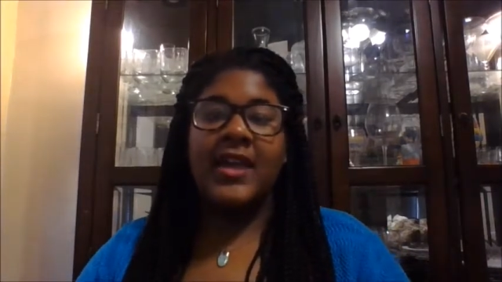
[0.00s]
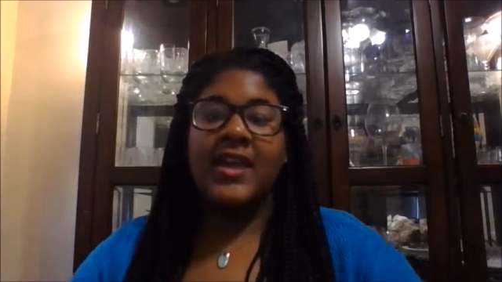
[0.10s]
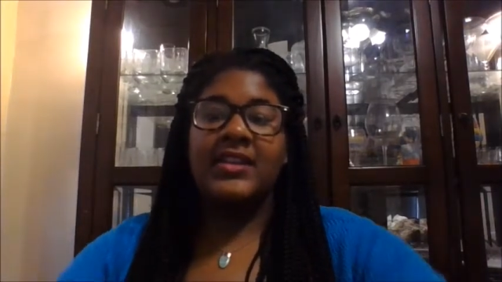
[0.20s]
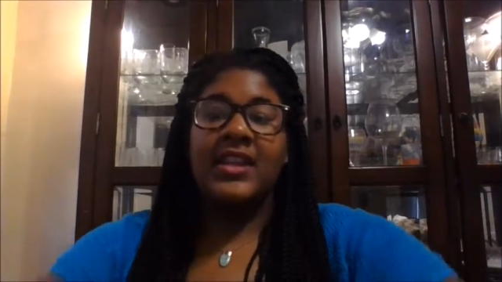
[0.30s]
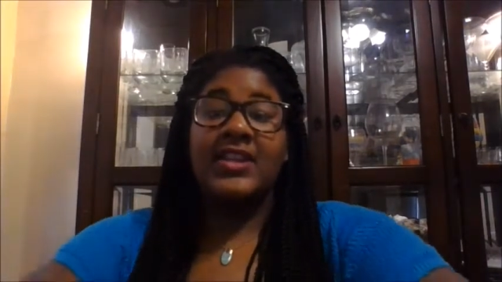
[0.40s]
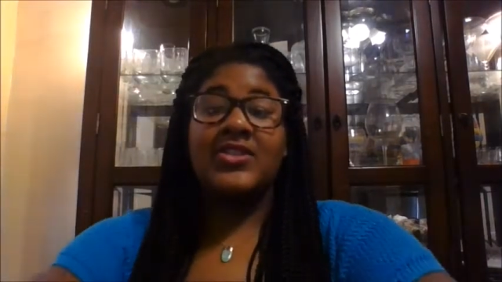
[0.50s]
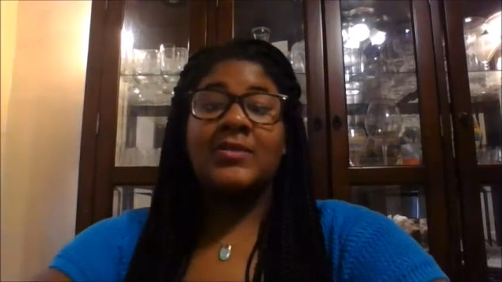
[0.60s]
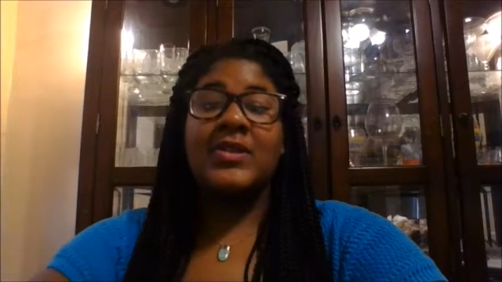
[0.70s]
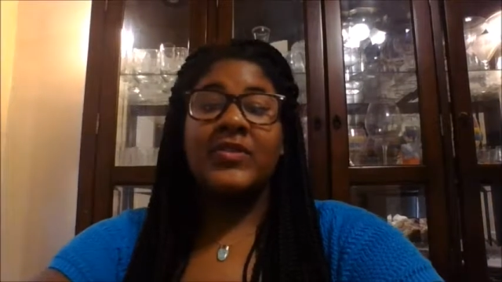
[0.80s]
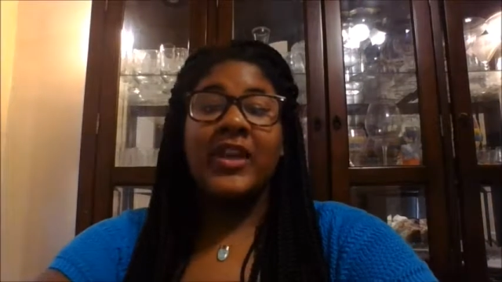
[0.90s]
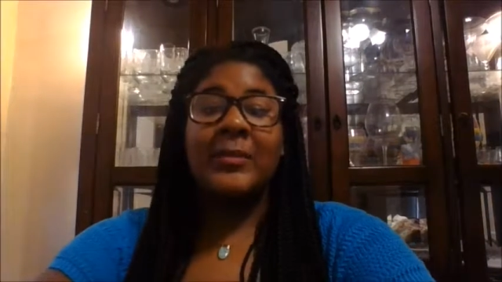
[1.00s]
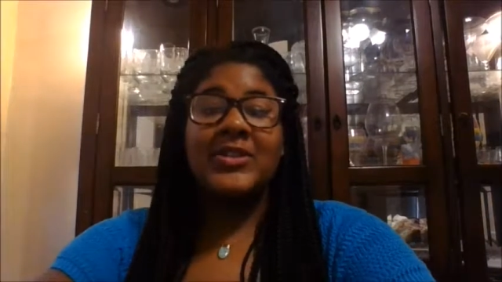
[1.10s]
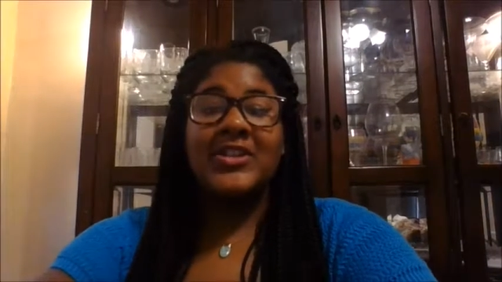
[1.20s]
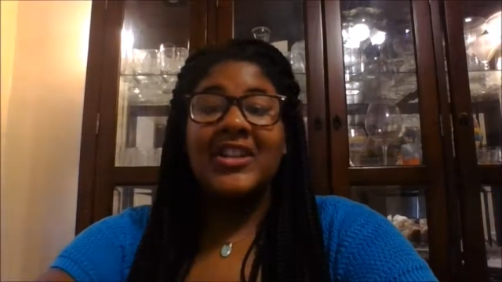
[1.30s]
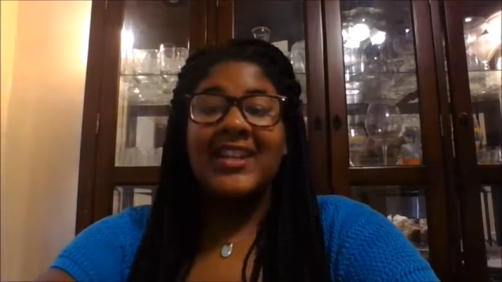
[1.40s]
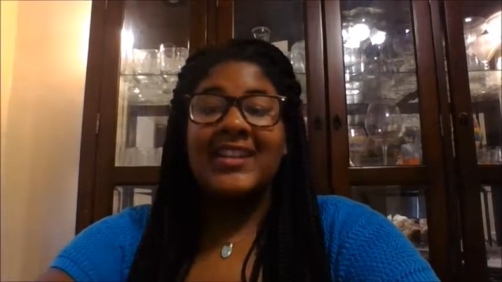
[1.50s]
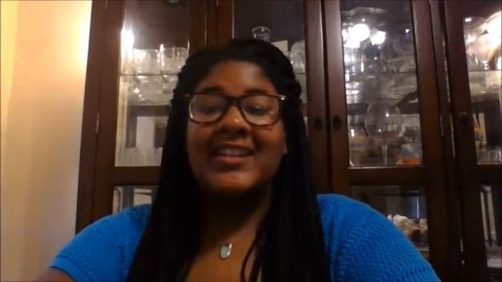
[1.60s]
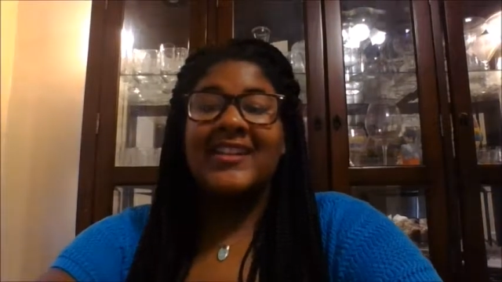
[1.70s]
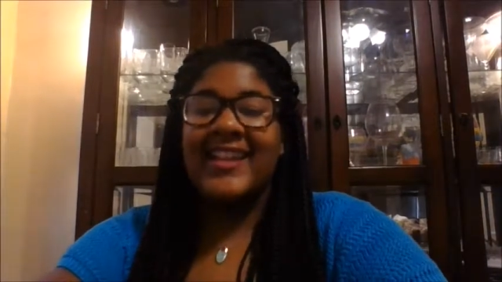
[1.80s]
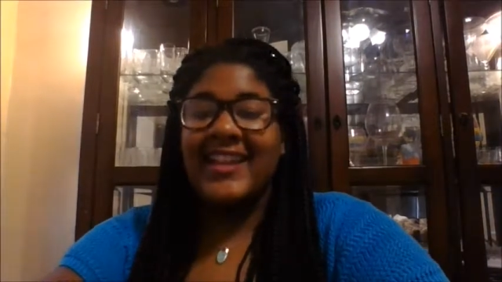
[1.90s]
and thank you so much for the opportunity.
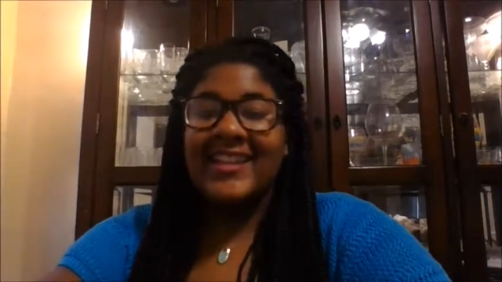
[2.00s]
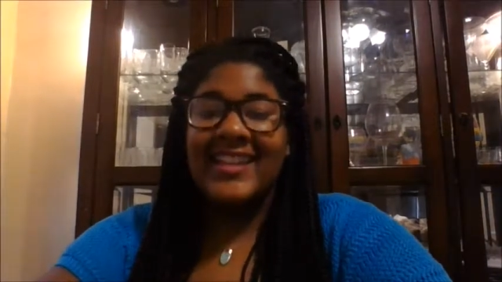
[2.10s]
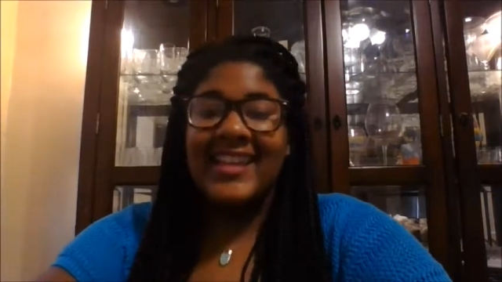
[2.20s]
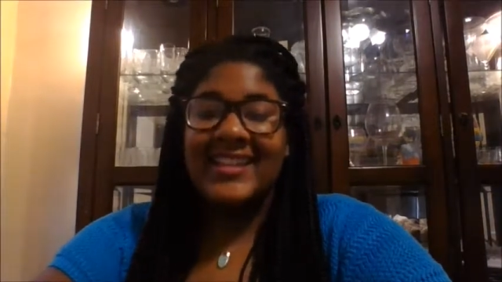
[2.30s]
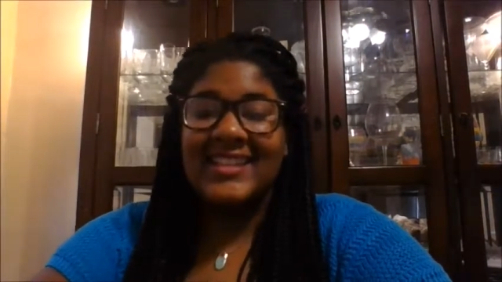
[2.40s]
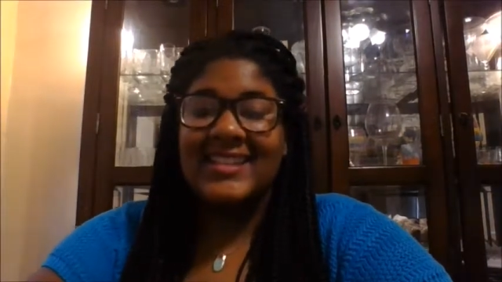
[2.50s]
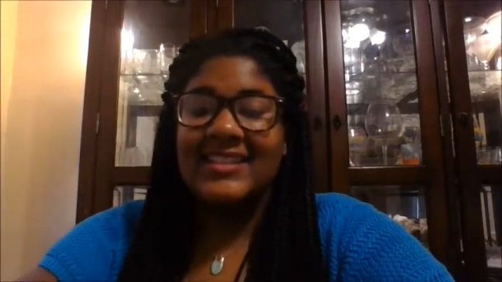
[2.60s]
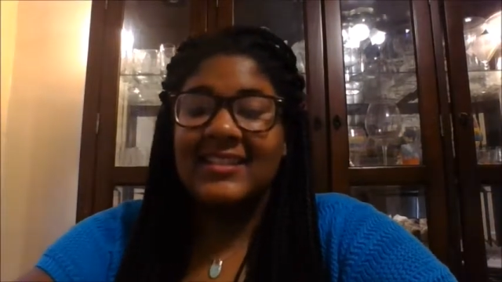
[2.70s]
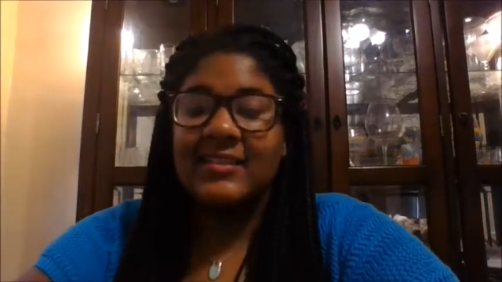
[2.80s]
Okay, thanks.